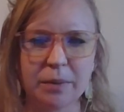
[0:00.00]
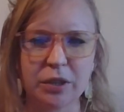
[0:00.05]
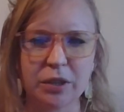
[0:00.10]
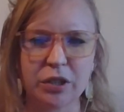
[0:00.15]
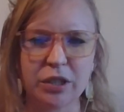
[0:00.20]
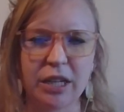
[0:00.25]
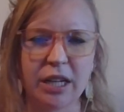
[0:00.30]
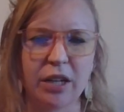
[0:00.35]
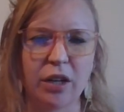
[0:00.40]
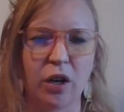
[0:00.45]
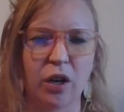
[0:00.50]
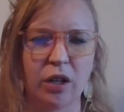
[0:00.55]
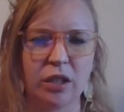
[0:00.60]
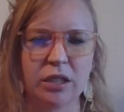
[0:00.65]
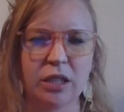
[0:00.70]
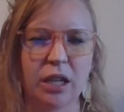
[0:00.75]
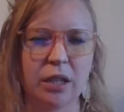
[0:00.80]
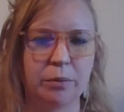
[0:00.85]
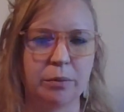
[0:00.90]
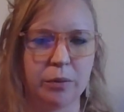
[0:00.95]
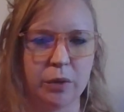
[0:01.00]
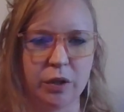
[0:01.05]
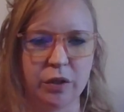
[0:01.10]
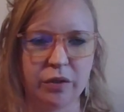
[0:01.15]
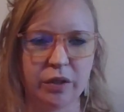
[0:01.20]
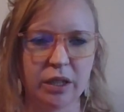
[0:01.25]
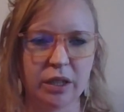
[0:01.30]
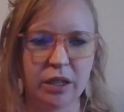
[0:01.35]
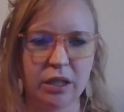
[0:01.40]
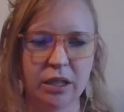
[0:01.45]
but she had a hard time
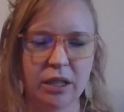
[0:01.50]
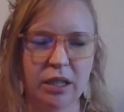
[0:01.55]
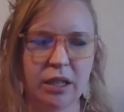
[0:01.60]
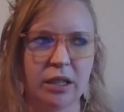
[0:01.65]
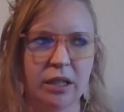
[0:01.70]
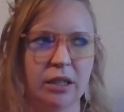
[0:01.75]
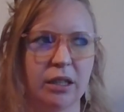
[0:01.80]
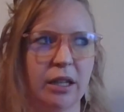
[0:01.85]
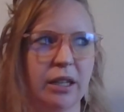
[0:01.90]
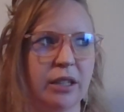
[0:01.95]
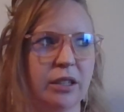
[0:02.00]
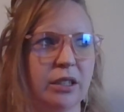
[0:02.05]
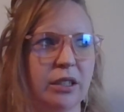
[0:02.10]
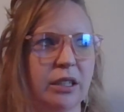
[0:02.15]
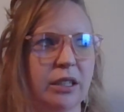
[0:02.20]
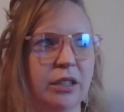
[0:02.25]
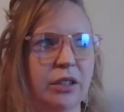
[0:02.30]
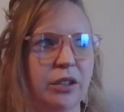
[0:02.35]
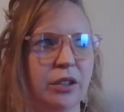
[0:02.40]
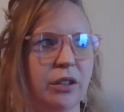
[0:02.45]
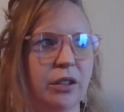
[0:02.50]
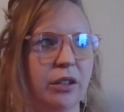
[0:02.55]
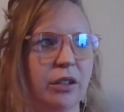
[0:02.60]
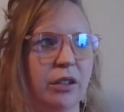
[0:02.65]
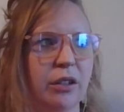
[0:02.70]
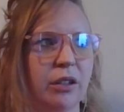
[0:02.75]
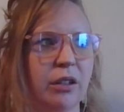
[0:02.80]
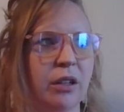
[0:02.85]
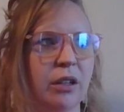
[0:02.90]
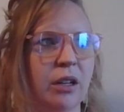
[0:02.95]
moving, and, and in
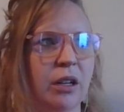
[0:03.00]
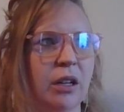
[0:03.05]
her